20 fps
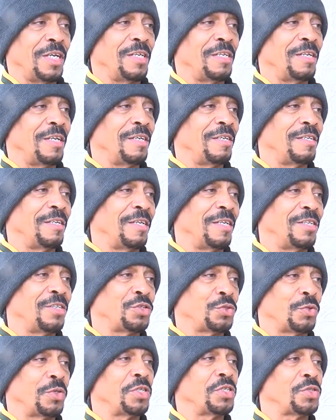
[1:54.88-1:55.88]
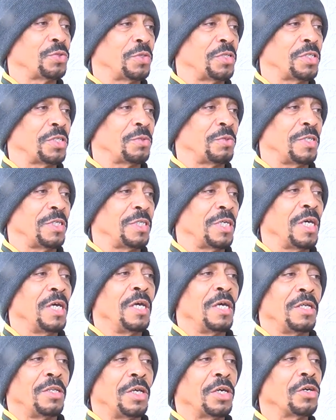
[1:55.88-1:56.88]
in 2023,
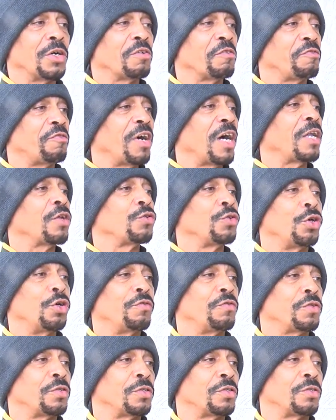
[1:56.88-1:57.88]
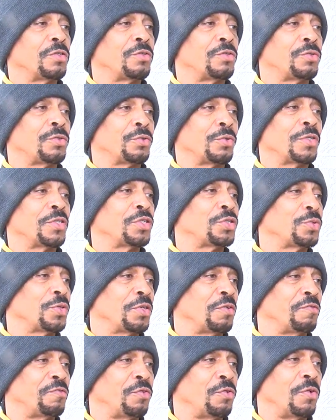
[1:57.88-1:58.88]
they're going to follow you over to
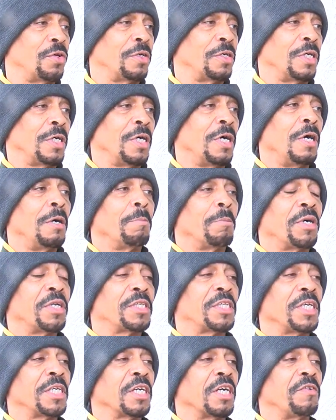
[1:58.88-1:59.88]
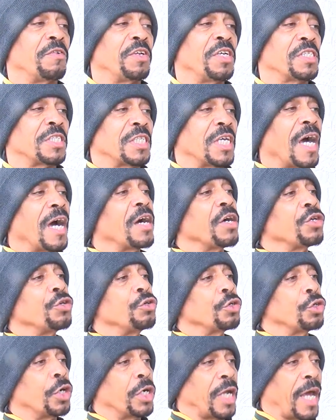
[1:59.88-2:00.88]
2024. But the thing of it is, how
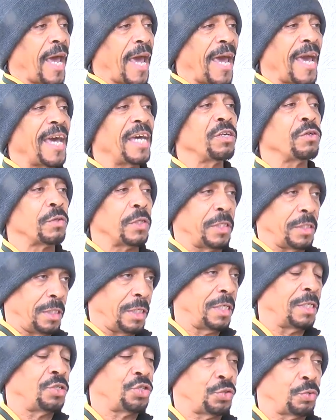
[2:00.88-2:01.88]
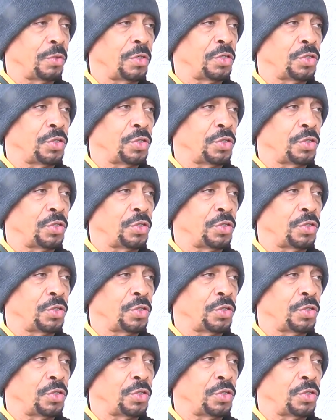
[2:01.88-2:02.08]
are you going to handle it in